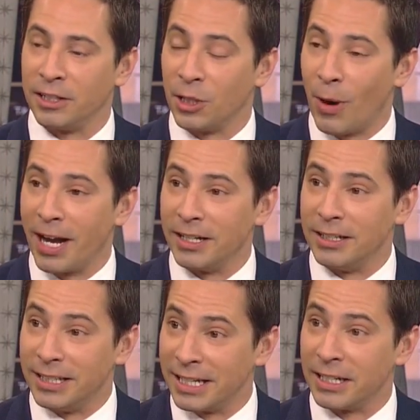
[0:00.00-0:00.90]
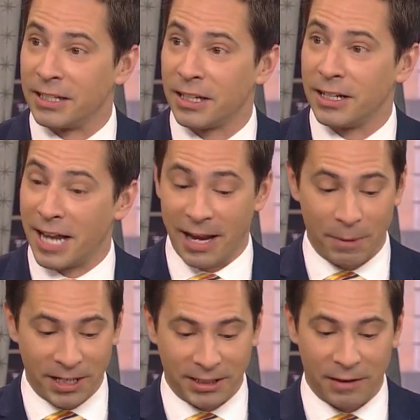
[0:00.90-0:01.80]
so I didn't
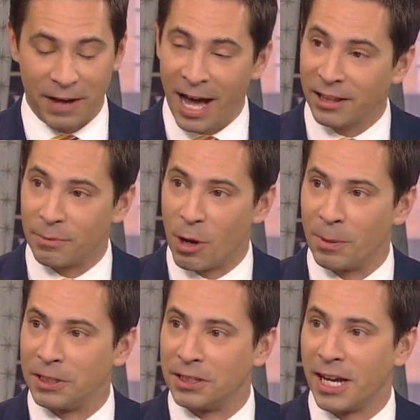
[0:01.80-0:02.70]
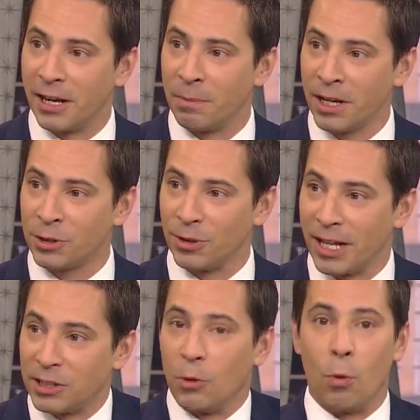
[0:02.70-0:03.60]
take myself out of the moment to take a picture.
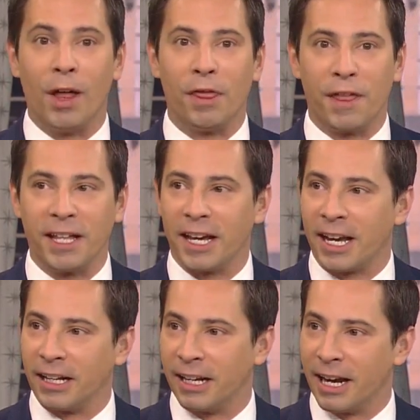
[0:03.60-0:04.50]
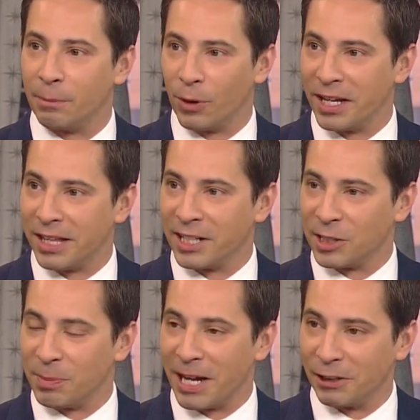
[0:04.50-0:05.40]
That's the one thing that can kind of break that
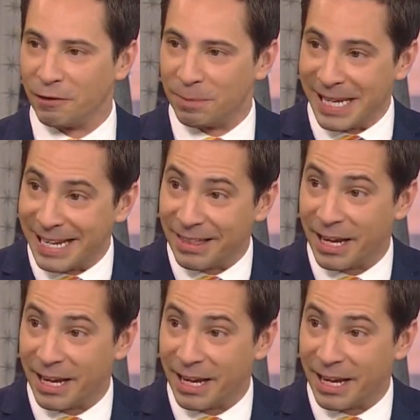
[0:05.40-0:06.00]
spell of being